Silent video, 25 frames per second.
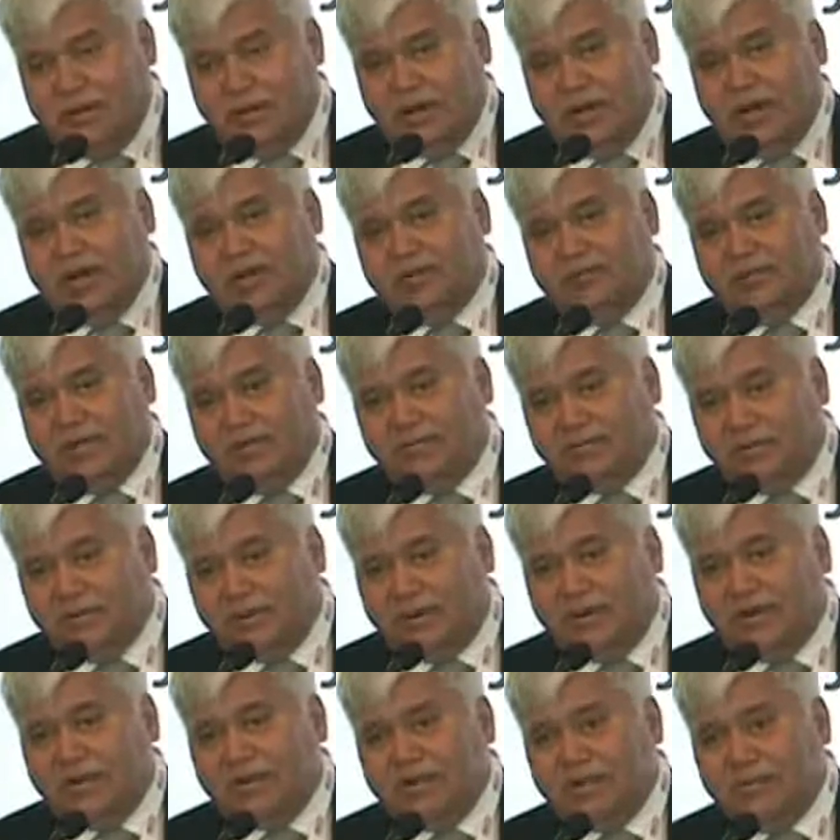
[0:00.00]
Now, if
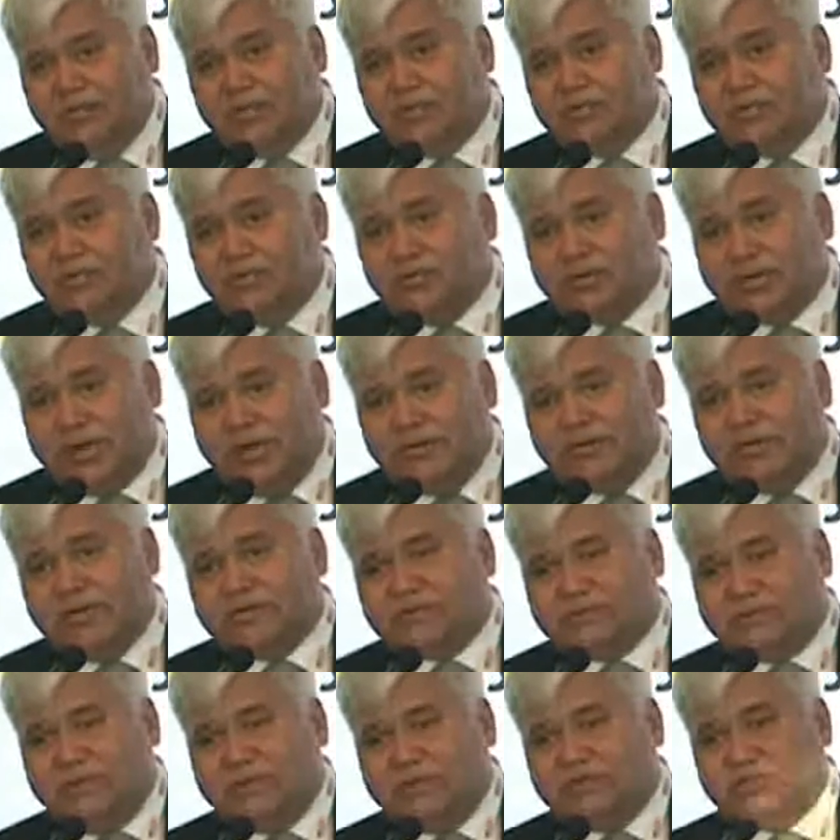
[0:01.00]
everybody is able to do
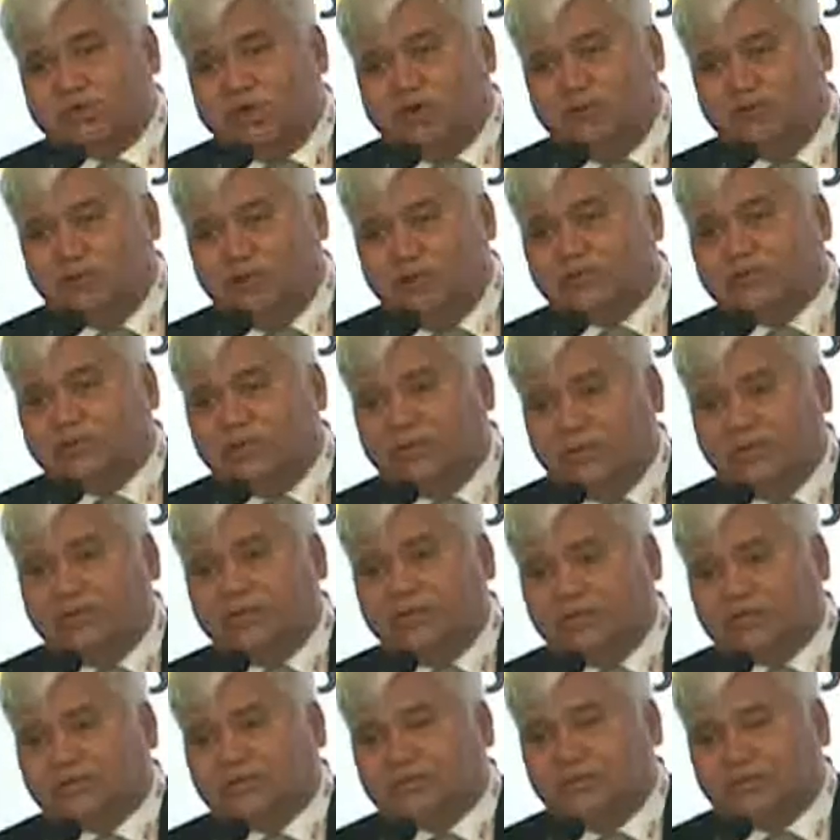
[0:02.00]
transactions,
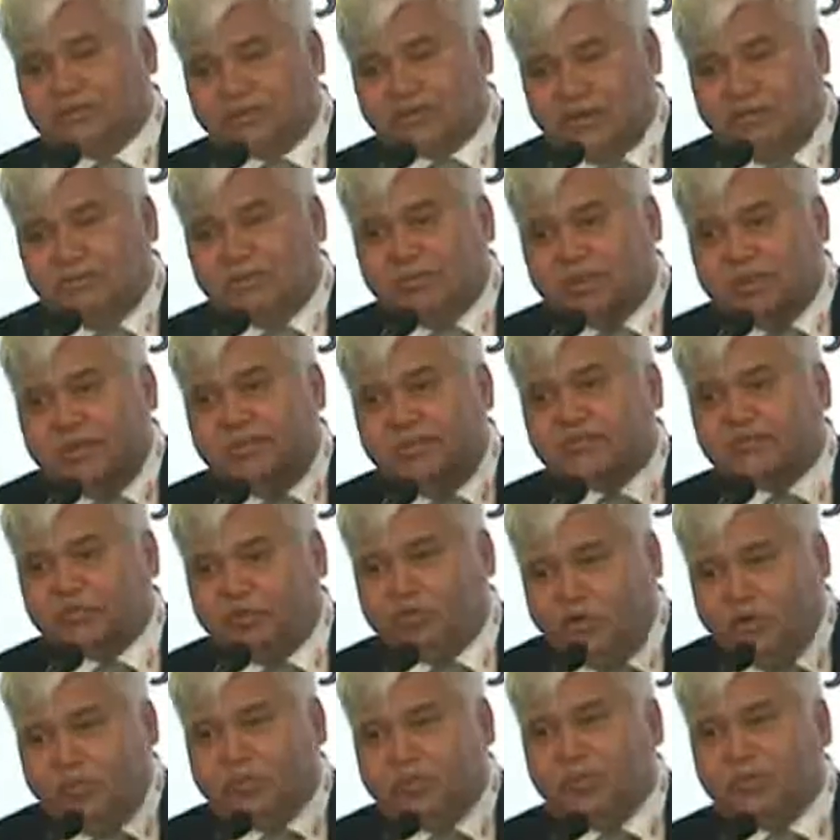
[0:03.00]
obviously this system becomes
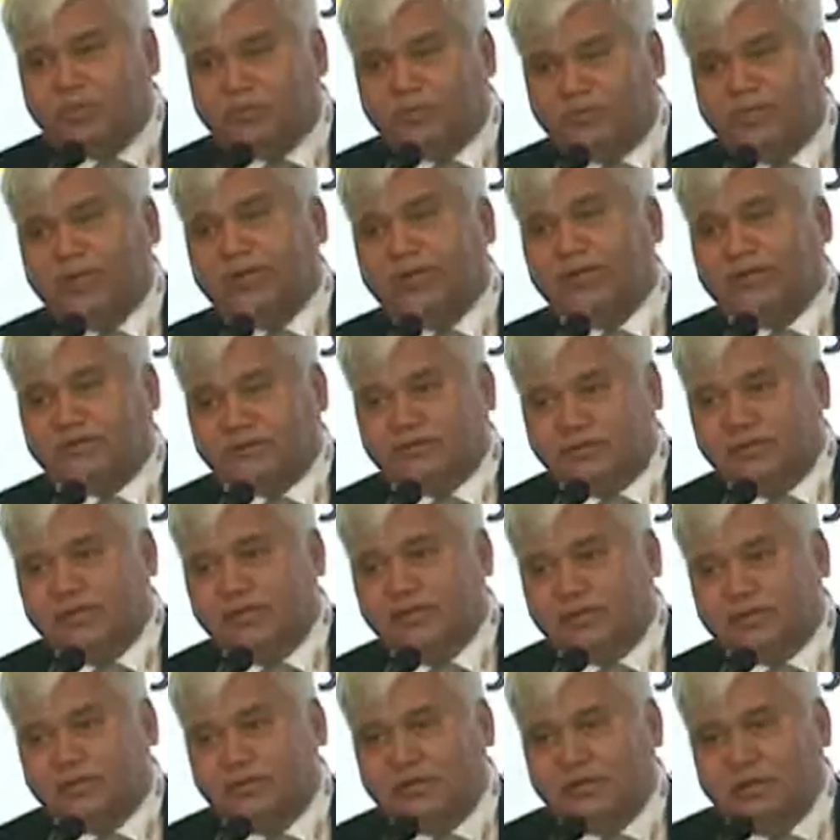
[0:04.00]
open to that extent.